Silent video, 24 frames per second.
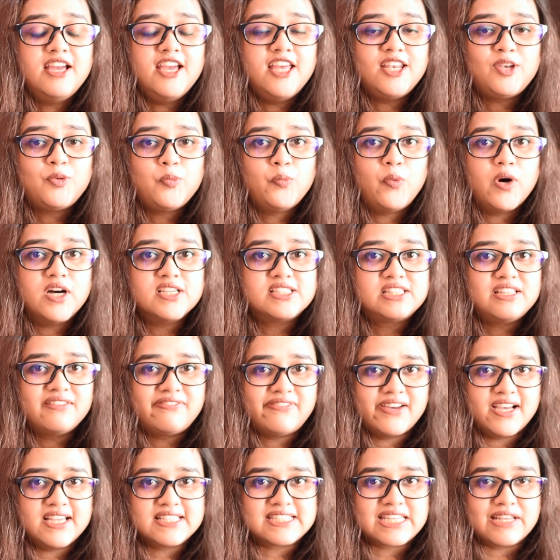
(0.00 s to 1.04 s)
It was the
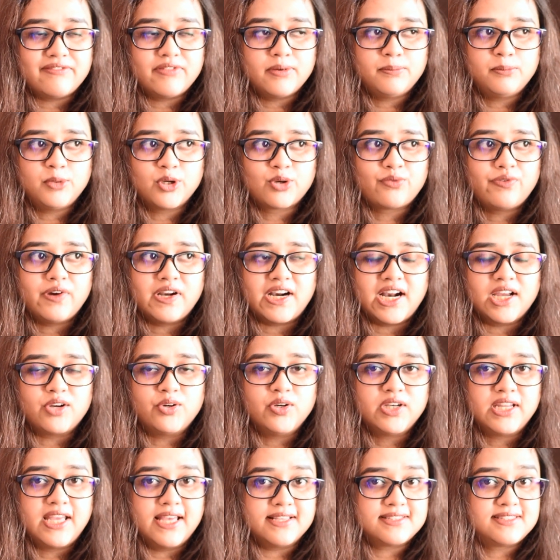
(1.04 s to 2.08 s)
first ever book where I
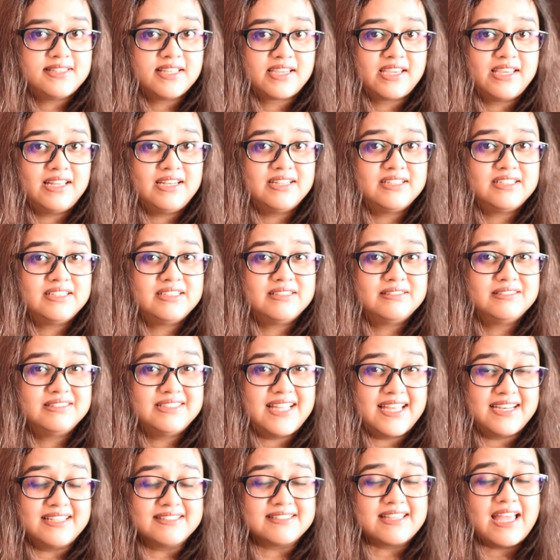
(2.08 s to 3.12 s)
could guess the killer.
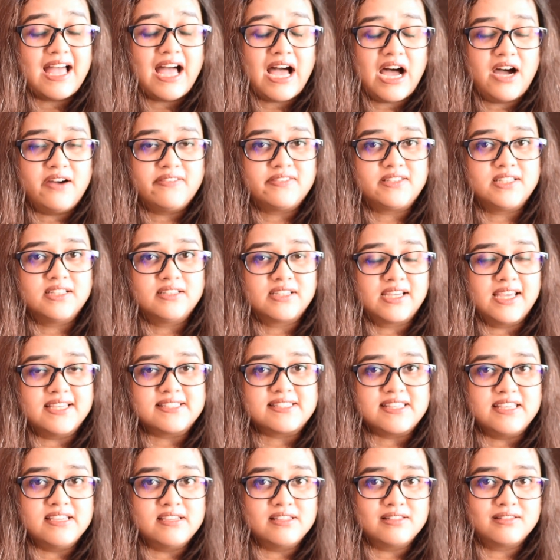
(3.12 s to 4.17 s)
That is after
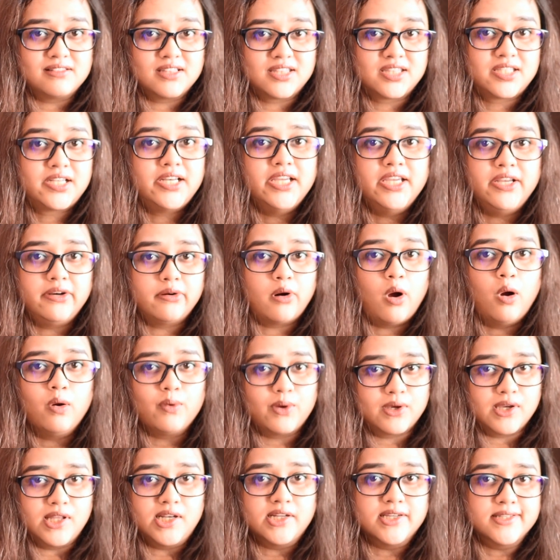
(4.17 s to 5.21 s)
guessing 3
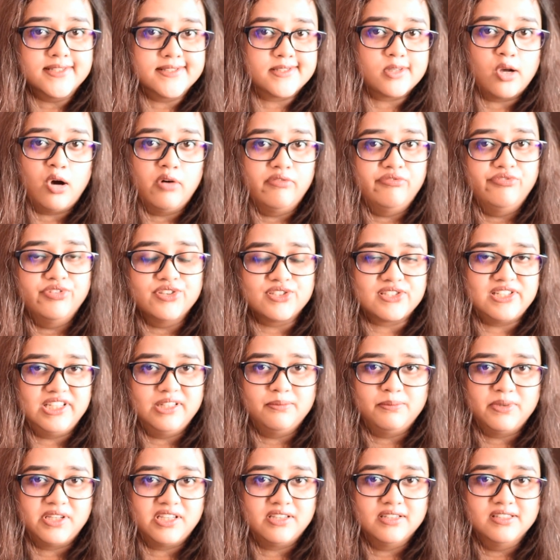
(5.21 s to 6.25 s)
wrong killers,
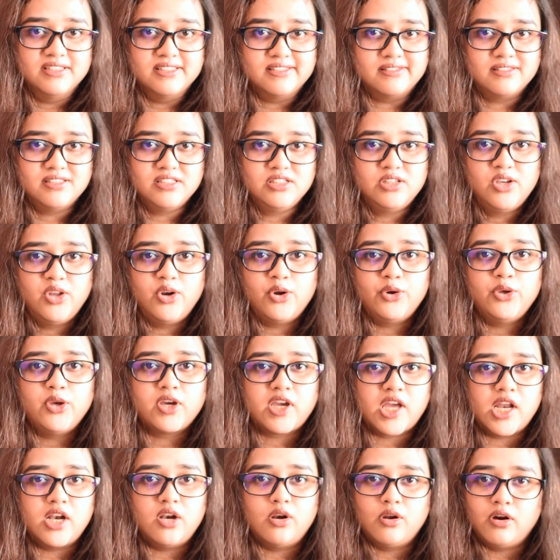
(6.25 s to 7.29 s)
obviously, because,
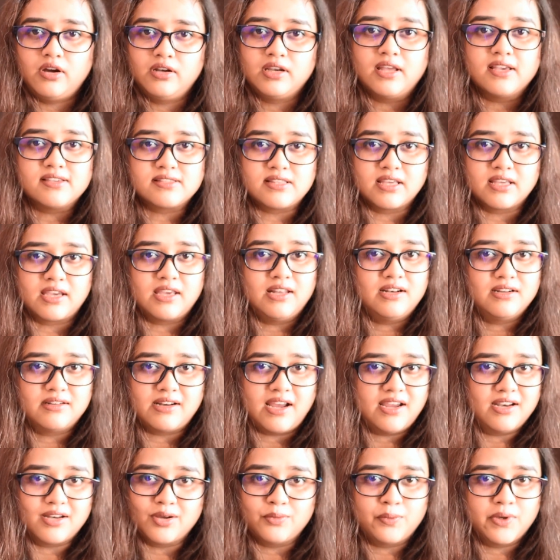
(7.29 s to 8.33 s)
you cannot guess the killer
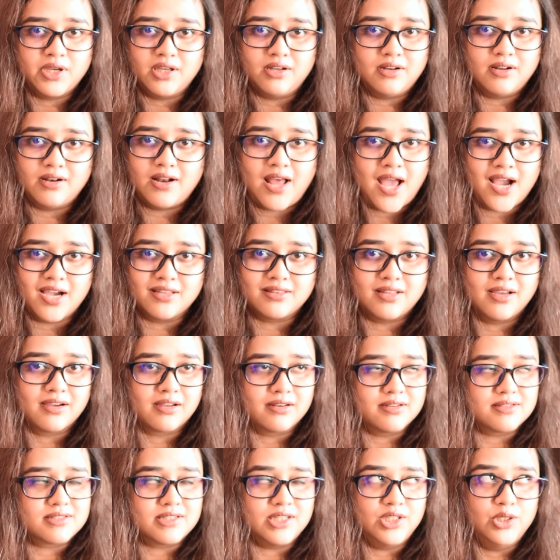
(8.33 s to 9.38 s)
right away in an Agatha
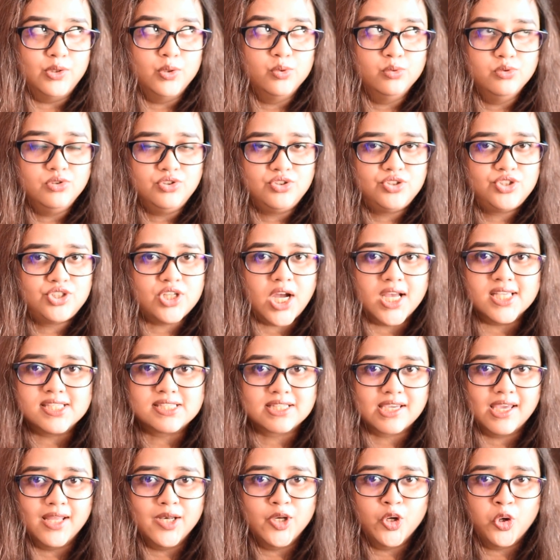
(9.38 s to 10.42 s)
Christie. You
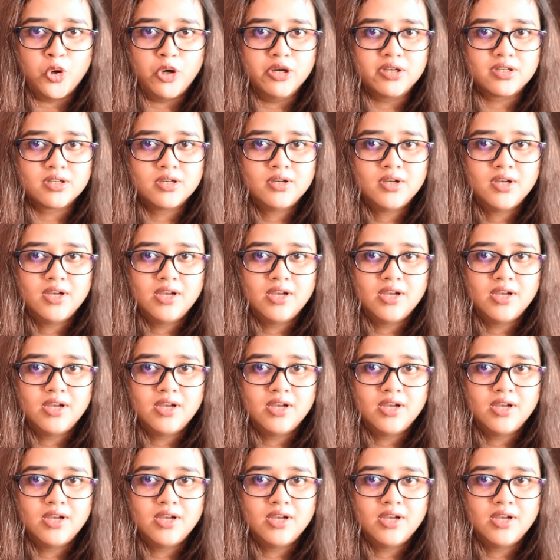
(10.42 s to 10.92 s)
just cannot.